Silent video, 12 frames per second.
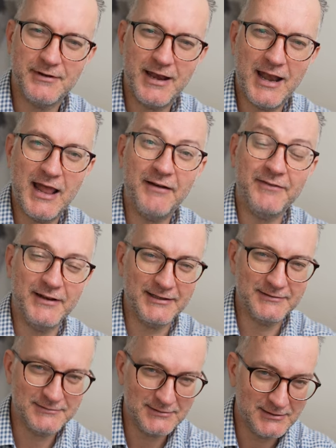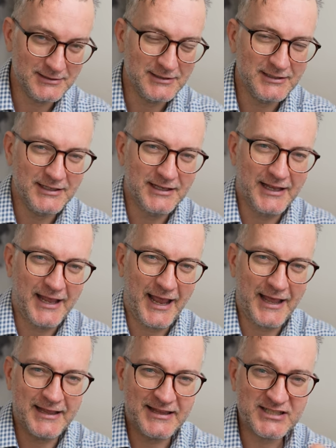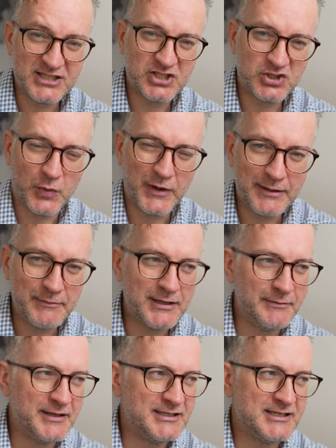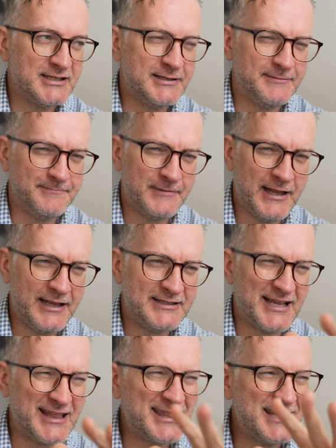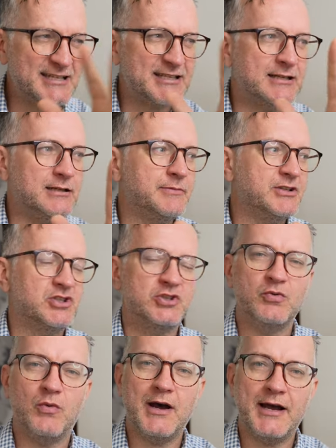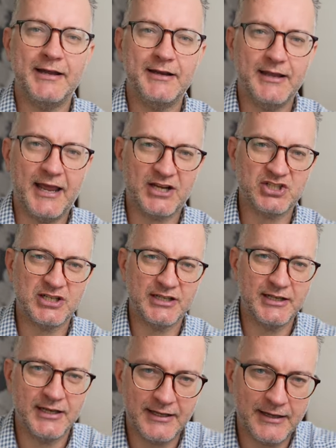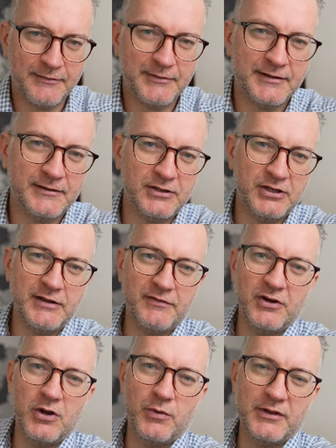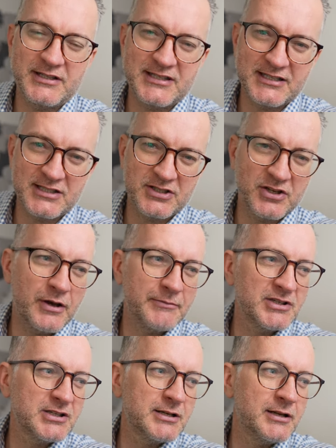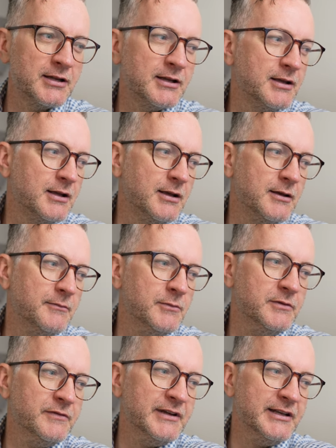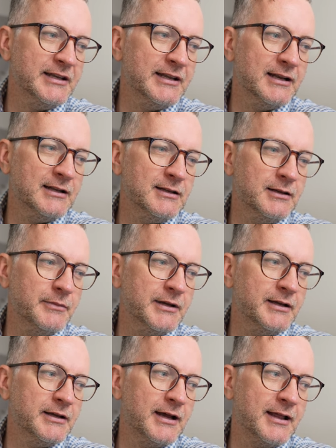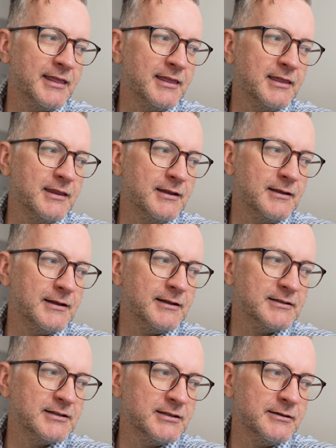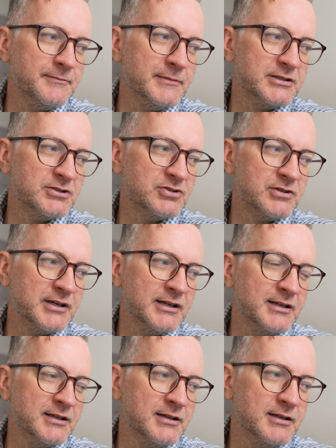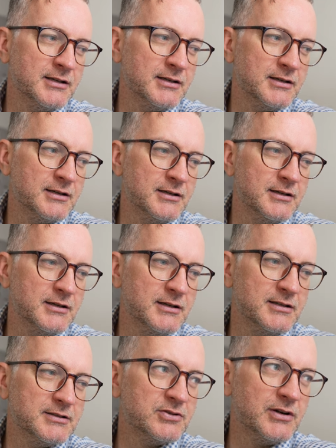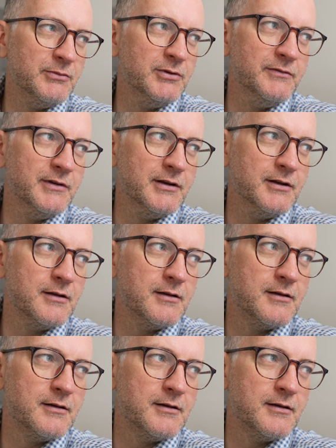Lovely. This is a 20 millimeter lens. I think it's a little bit too wide, actually. I mean, you never know what these things are. So I'm just going to move in here a little bit. Let's try move in.